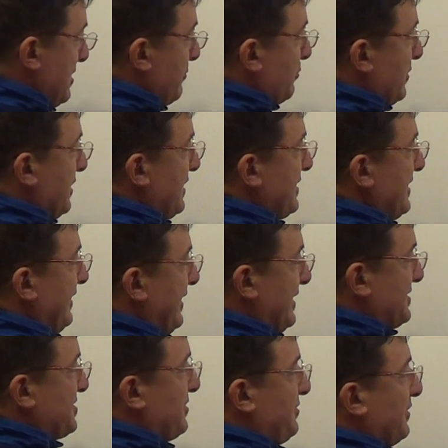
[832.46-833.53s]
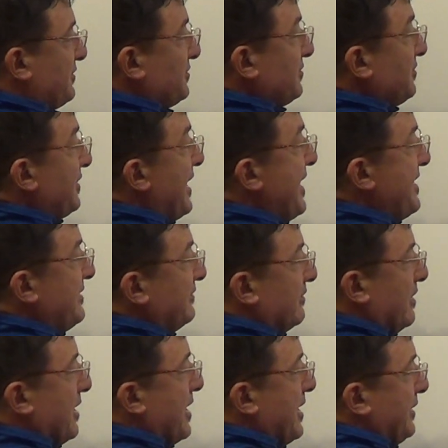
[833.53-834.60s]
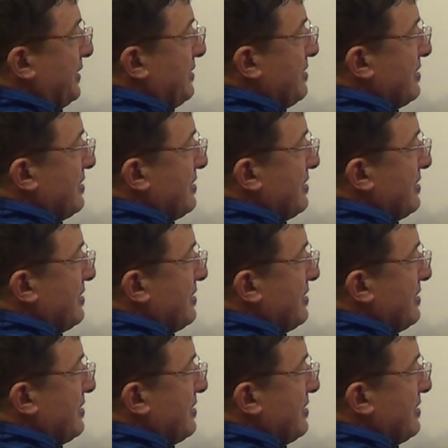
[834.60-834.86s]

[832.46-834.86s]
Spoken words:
We're going to get to the lay line,